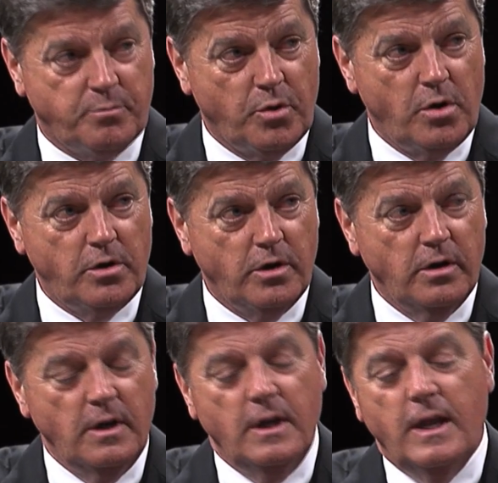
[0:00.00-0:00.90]
a broker
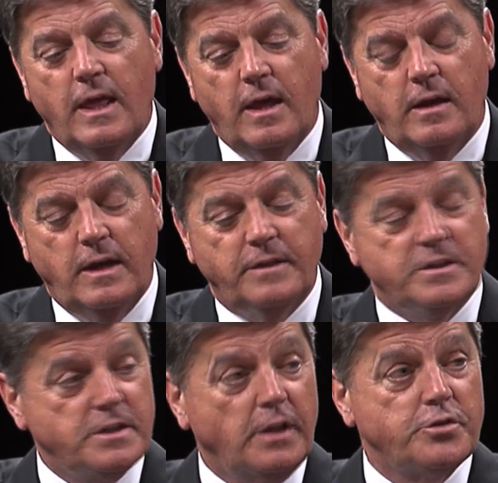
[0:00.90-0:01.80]
at the
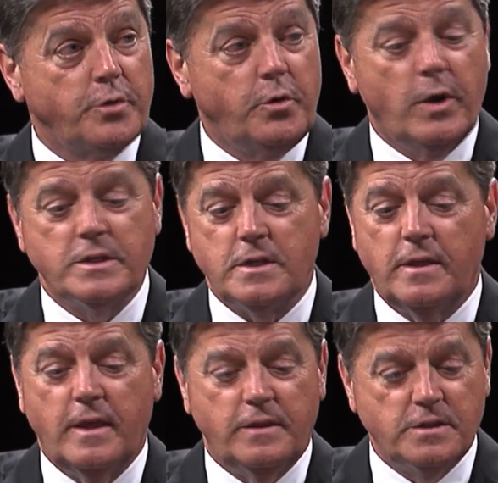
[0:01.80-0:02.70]
seller's request
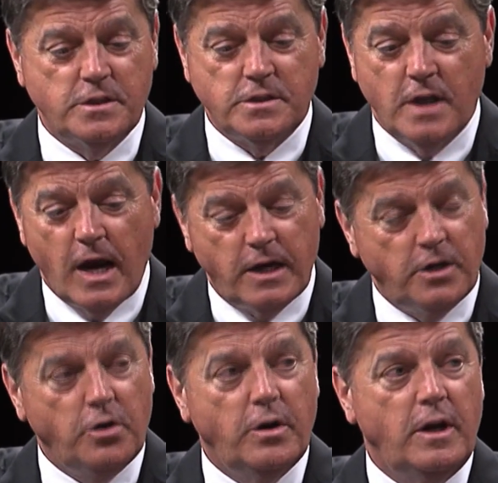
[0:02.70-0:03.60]
that this is not going to
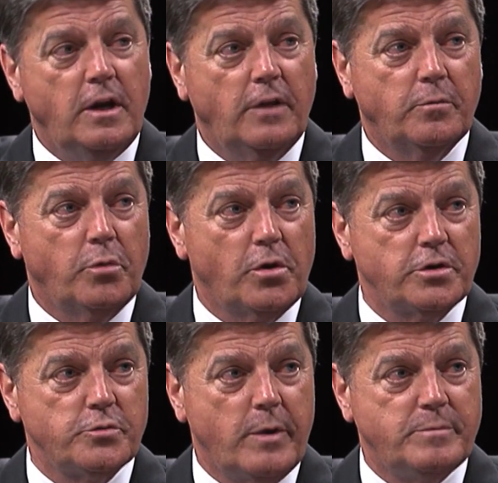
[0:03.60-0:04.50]
go to any other
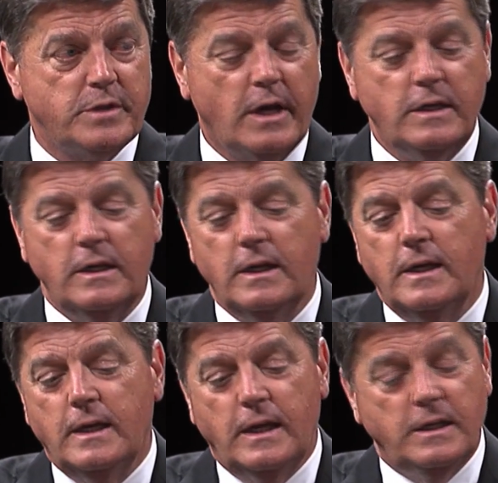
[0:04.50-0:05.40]
broker's website,
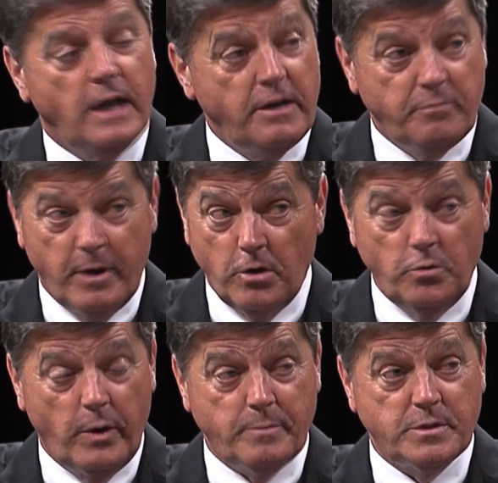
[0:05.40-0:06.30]
not even my own
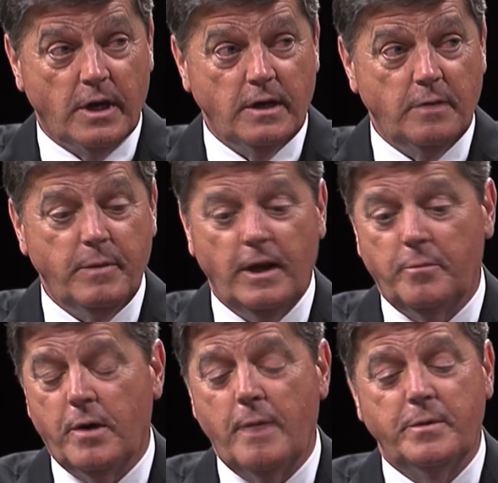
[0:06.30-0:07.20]
website at Bailey
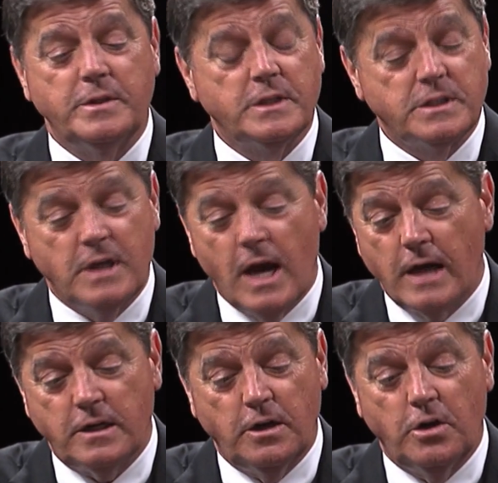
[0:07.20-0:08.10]
Properties. It's
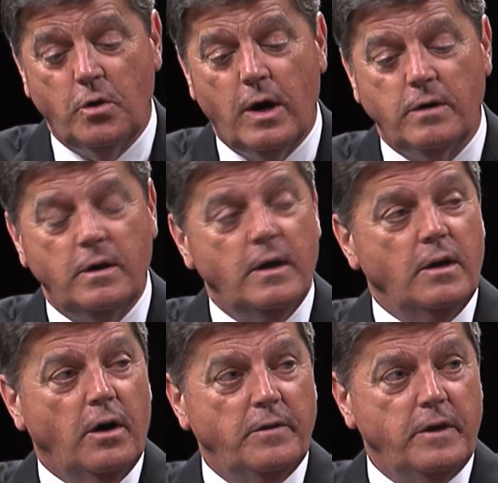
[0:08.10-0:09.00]
not going to go out
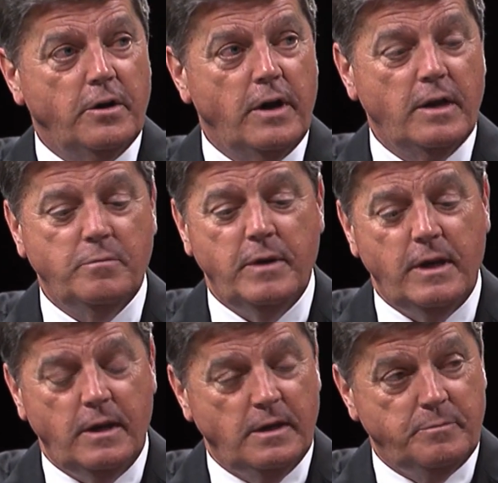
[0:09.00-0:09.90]
on the internet
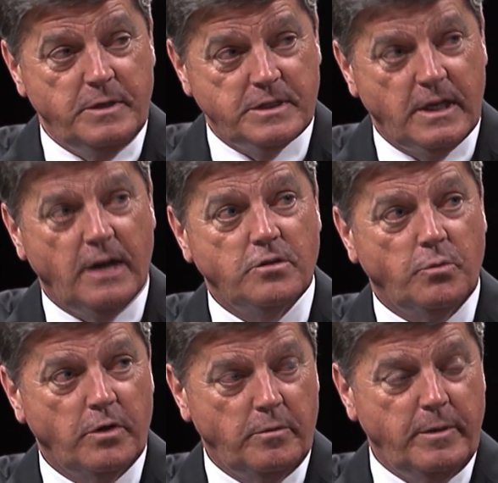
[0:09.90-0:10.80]
and be sent out to
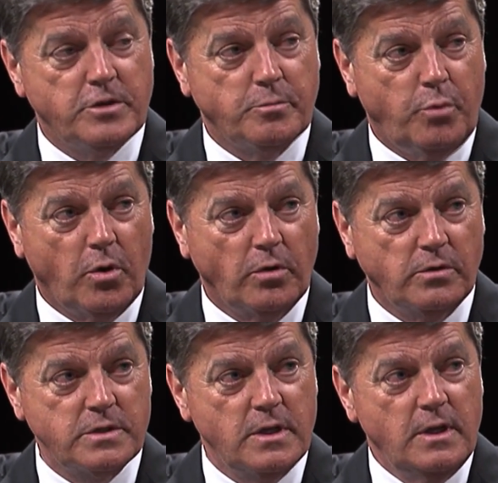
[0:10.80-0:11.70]
one of the major portals.